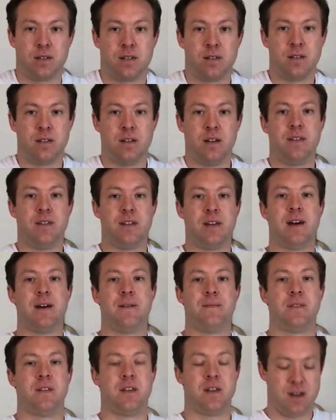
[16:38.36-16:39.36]
Like that.
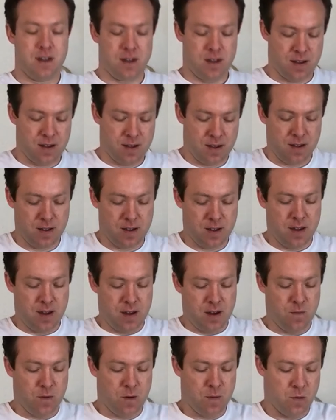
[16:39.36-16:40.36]

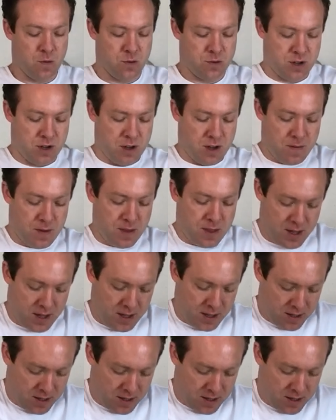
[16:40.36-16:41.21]
One more time, I think.